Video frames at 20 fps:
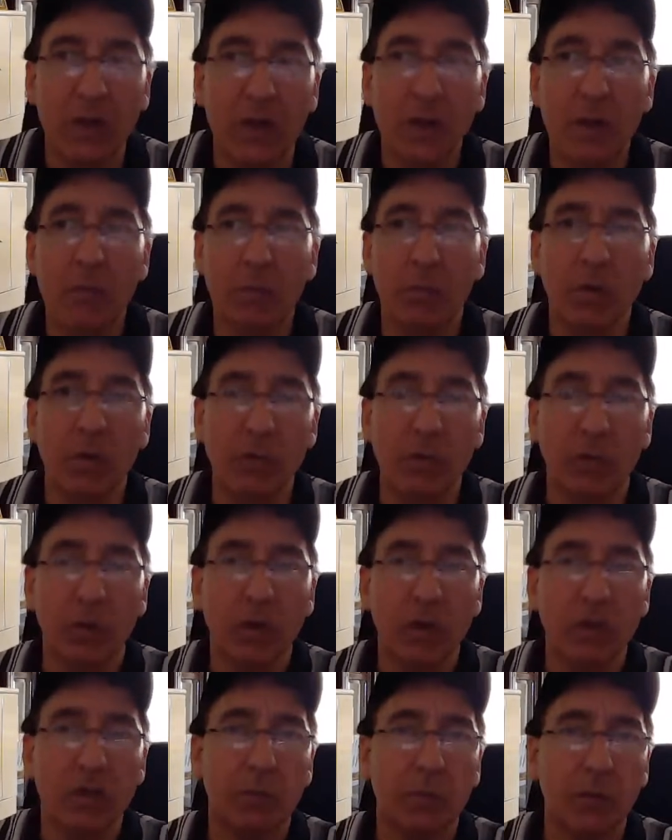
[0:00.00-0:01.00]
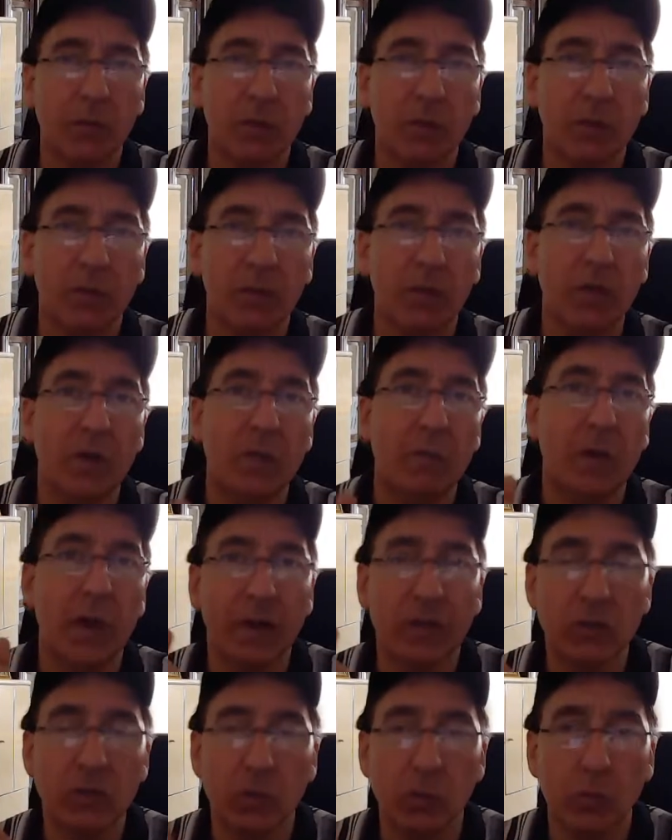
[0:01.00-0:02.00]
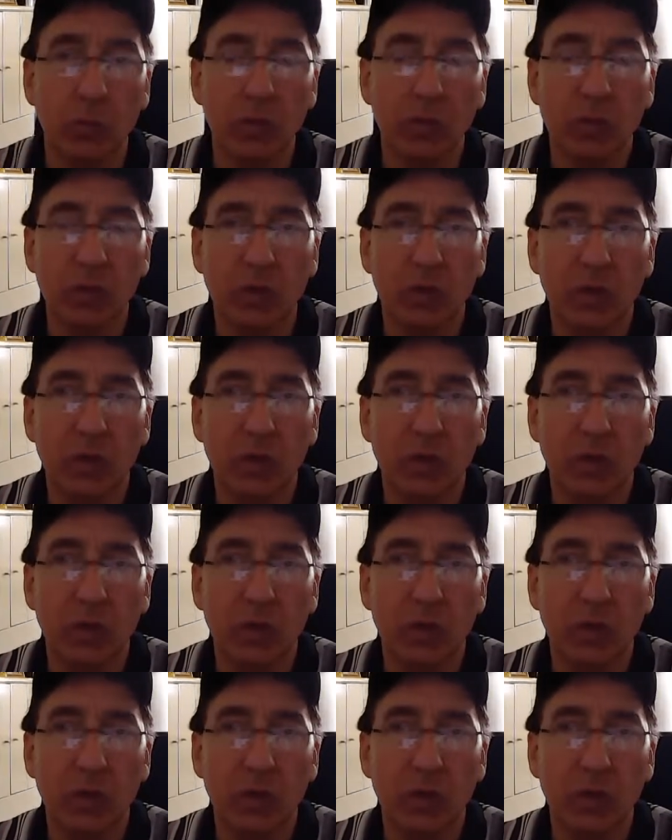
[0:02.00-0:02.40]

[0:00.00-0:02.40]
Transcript: But if you look at some of the, the feedback scores,